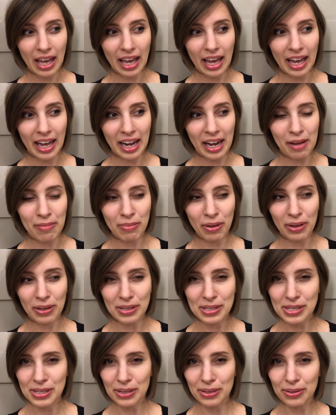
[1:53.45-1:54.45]
And I'm
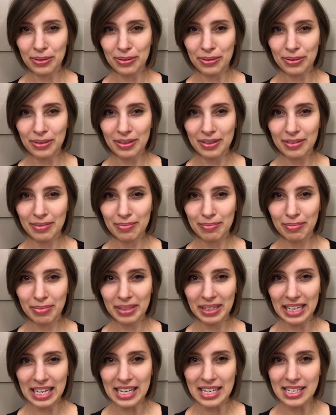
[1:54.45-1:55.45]
also
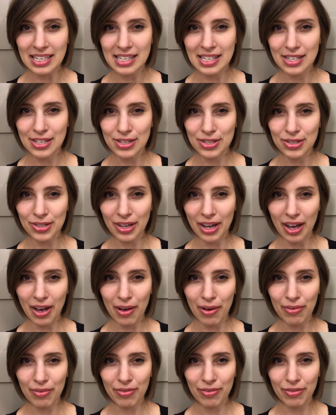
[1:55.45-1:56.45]
pleased to
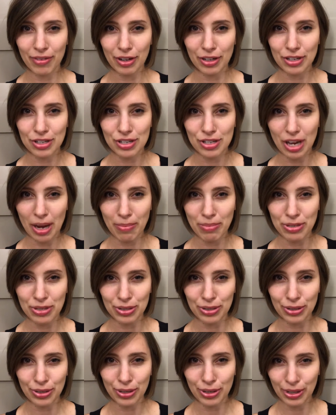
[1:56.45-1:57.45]
have a
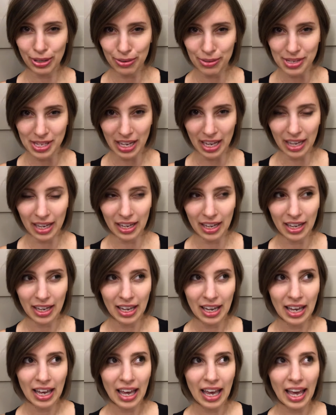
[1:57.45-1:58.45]
chapter closing.
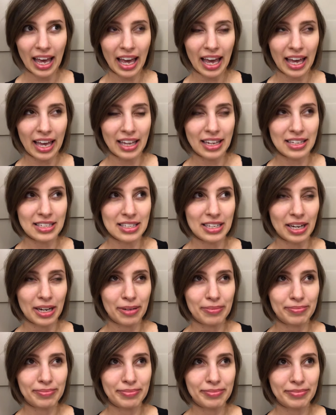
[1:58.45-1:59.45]
And,
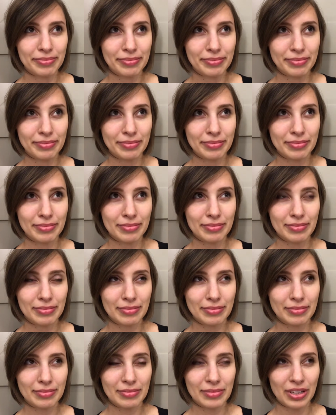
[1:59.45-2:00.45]

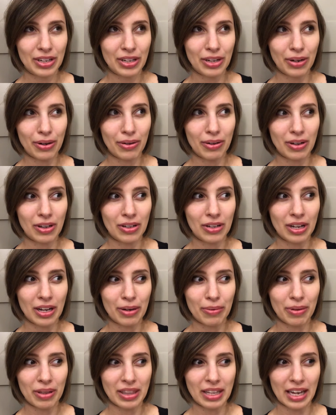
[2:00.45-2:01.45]
you know,
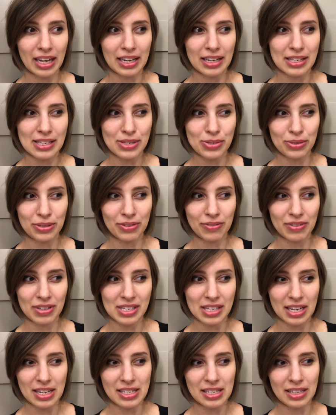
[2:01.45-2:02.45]
along with that, it's sort of
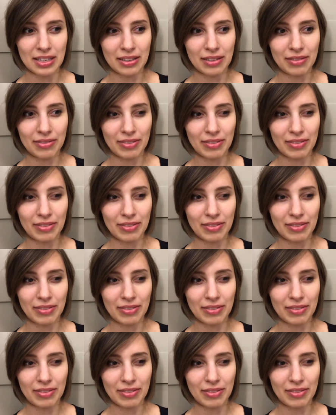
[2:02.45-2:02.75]
this idea